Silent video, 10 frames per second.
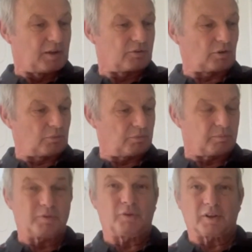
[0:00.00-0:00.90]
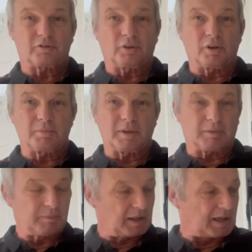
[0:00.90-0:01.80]
So before I show you
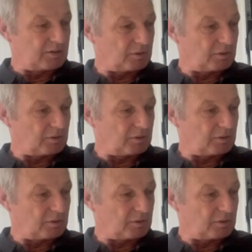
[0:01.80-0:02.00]
my lines,